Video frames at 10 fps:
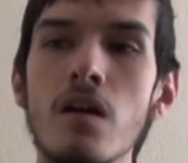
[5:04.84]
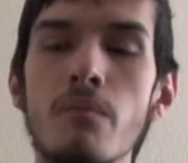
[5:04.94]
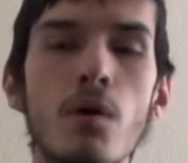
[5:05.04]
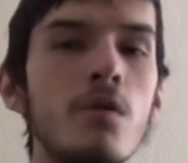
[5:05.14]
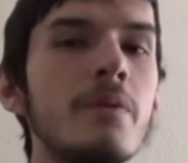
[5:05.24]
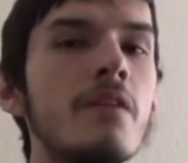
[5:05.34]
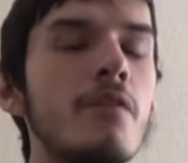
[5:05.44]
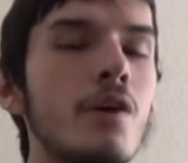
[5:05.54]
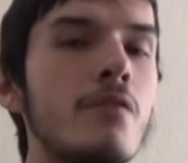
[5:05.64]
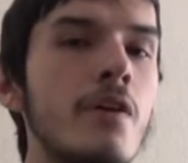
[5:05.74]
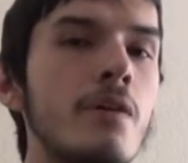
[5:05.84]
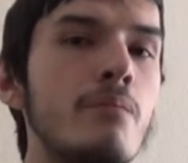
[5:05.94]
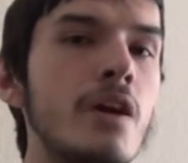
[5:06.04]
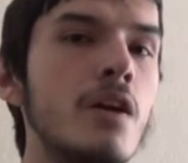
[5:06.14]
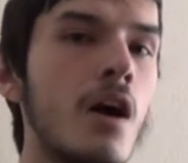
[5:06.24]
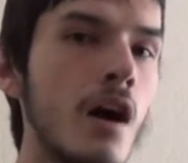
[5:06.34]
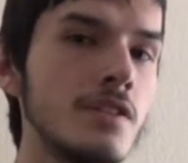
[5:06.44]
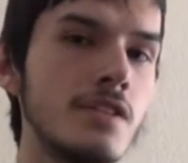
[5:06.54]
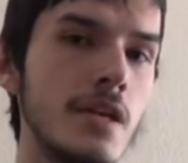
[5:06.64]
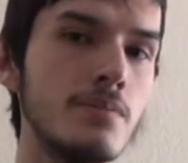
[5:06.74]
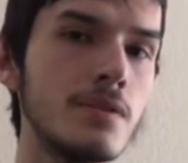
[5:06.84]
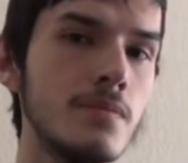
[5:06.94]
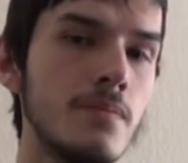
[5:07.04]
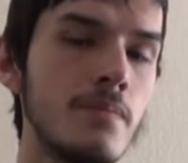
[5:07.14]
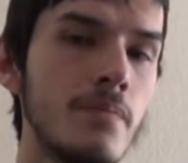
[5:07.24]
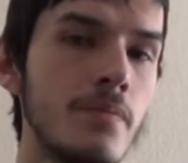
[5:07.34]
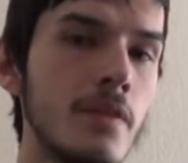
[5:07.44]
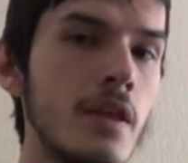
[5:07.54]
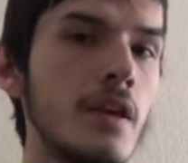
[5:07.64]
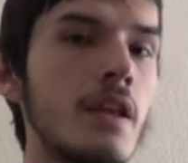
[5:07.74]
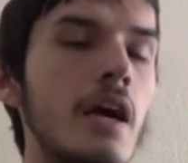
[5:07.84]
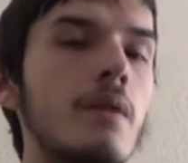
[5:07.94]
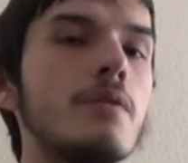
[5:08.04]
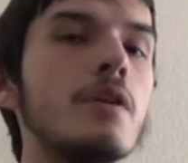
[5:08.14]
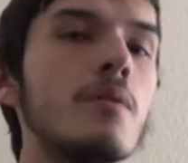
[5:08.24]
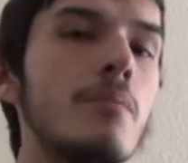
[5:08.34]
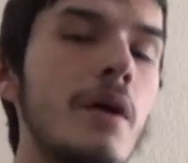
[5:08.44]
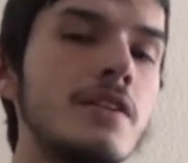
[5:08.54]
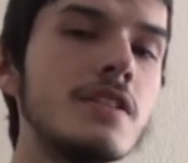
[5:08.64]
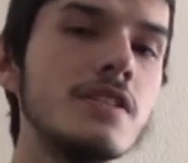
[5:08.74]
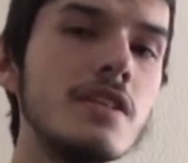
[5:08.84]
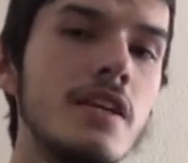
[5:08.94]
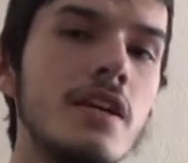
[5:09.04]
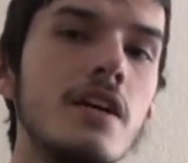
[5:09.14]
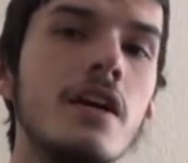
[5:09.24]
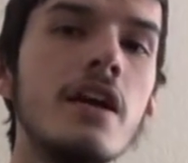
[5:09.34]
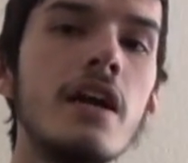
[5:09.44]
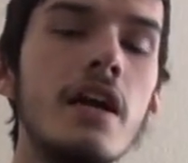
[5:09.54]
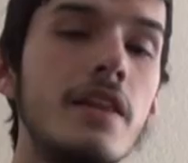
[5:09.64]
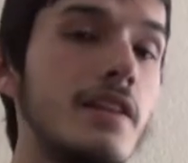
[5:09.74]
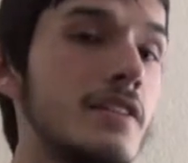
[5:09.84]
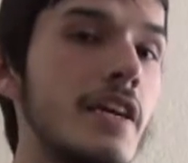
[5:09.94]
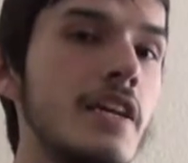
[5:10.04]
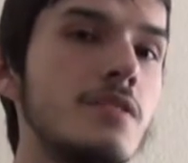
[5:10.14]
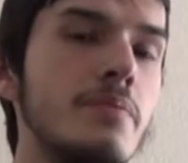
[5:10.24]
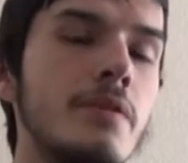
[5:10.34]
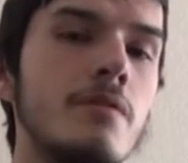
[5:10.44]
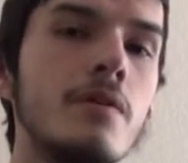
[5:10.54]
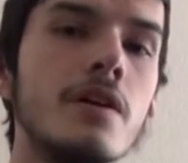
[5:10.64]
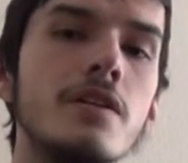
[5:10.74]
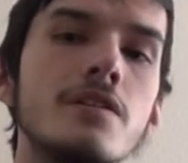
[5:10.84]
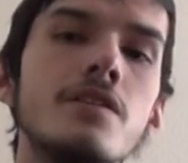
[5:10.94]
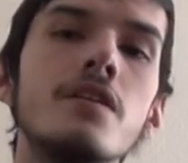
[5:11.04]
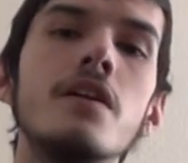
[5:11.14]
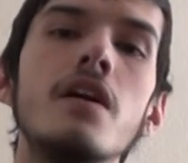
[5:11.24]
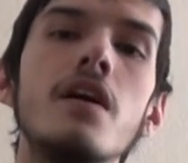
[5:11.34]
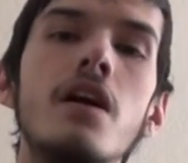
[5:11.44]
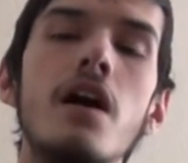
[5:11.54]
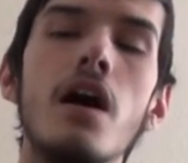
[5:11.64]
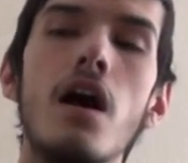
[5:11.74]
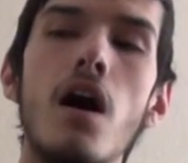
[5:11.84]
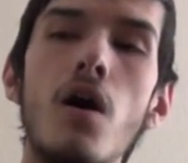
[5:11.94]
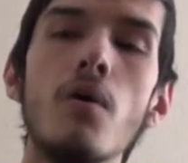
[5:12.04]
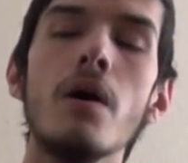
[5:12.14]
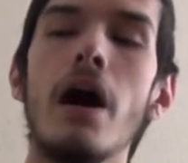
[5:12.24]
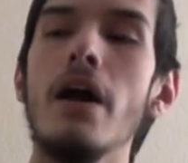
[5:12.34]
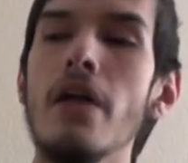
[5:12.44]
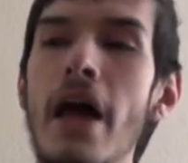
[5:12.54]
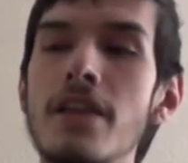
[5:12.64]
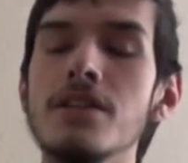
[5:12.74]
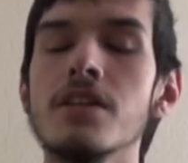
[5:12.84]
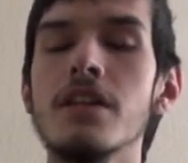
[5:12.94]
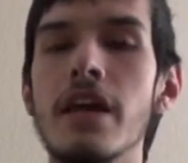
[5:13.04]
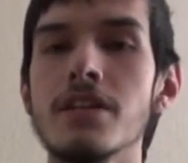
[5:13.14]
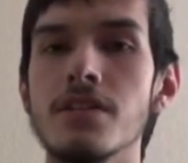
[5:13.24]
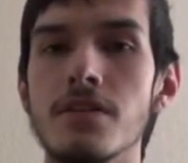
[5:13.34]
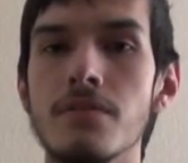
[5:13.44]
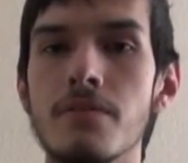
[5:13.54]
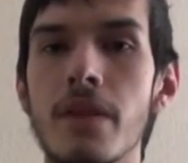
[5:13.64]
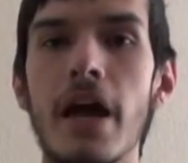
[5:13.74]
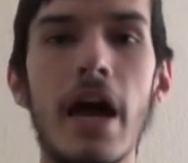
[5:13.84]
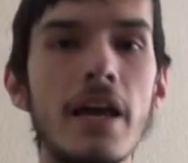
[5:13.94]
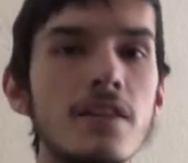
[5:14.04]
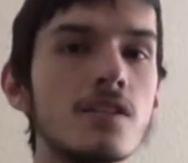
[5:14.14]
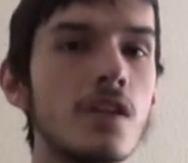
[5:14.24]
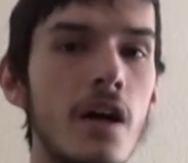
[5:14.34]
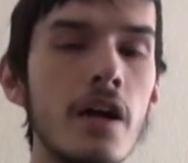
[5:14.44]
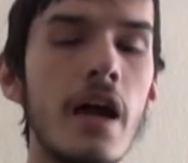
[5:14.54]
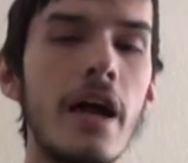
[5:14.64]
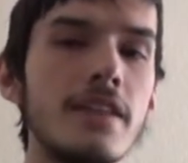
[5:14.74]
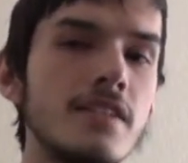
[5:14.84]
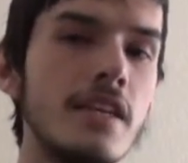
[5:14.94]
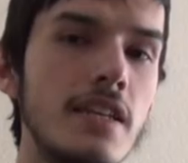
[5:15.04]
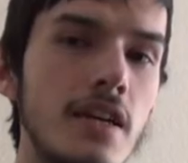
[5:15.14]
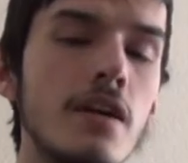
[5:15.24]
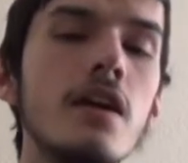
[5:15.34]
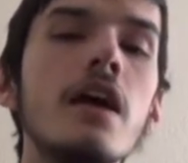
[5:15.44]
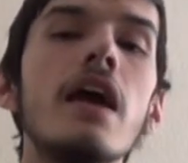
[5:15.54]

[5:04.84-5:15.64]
but it would be a very, very big concept. Now, neuroplasticity in this case was, oh, I had this connection, I had this thought, I had this idea,